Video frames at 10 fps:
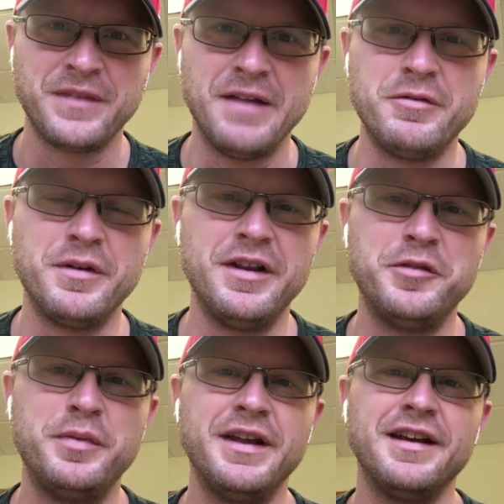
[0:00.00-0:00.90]
even when
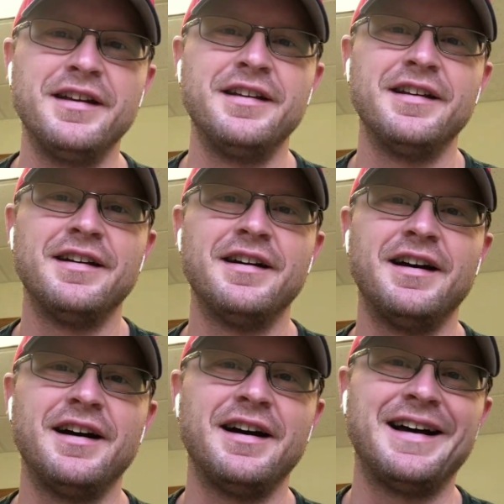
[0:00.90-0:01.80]
he's being
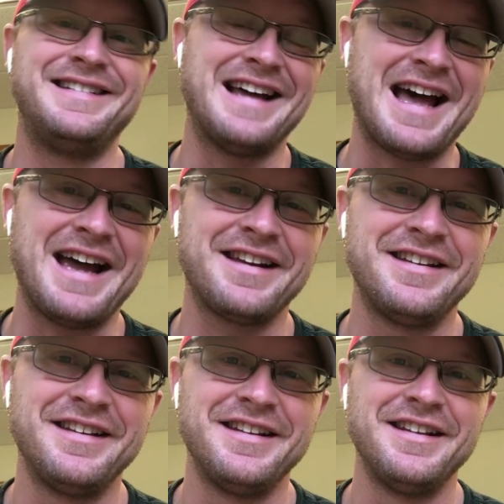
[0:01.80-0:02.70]
uh,
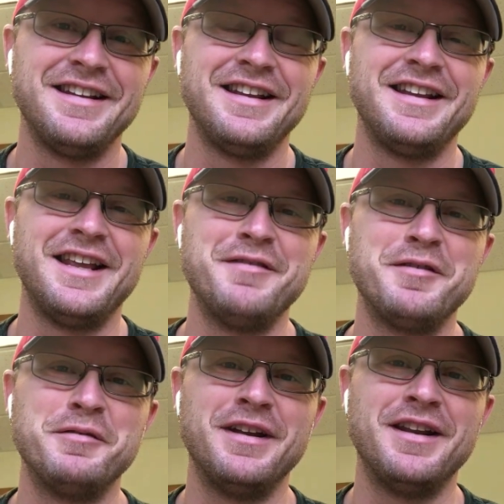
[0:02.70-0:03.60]
attacked,
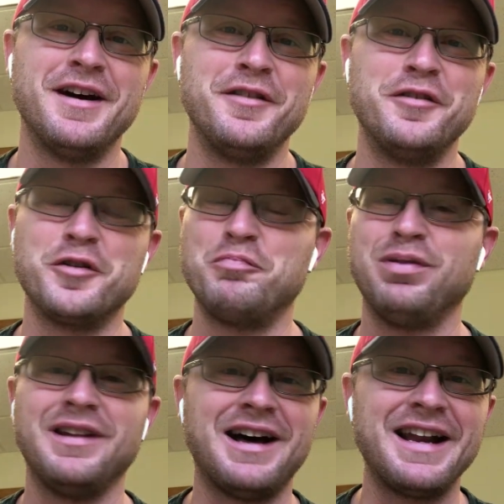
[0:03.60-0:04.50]
even when others are
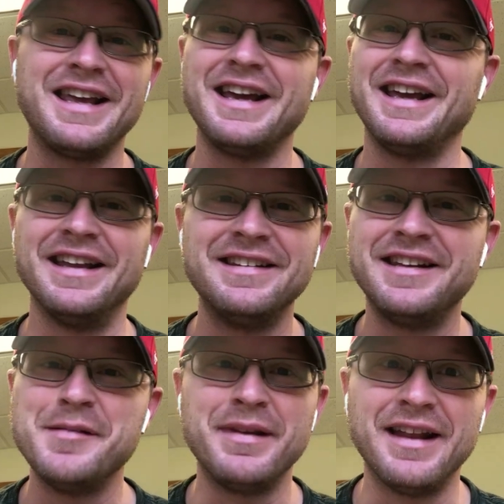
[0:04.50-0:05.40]
plotting against
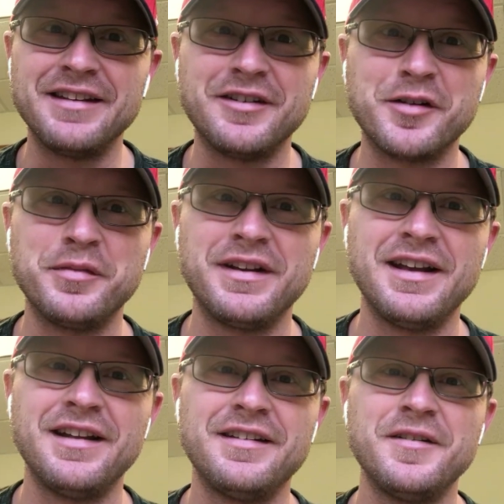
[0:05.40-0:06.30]
him in that
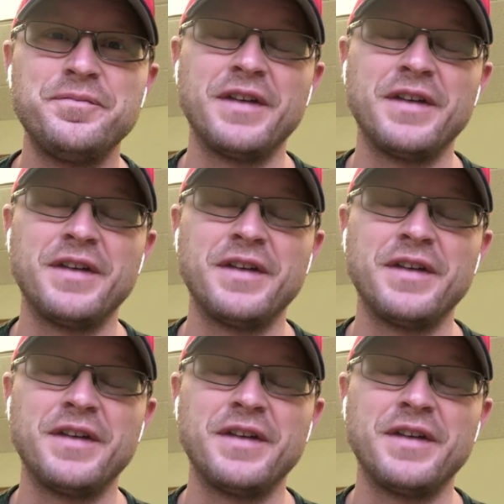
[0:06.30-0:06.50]
circumstance.